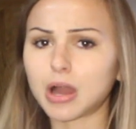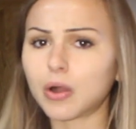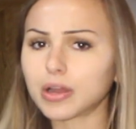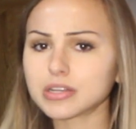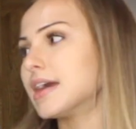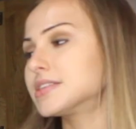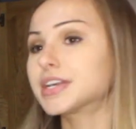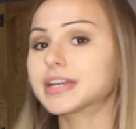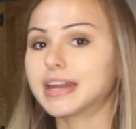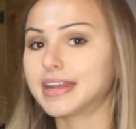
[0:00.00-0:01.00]
goers. I
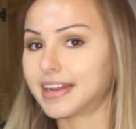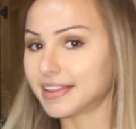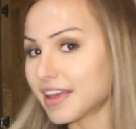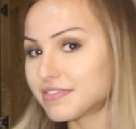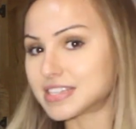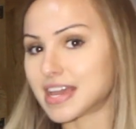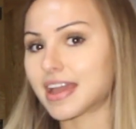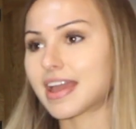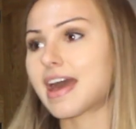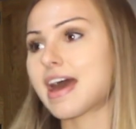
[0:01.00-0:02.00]
started getting into lifting.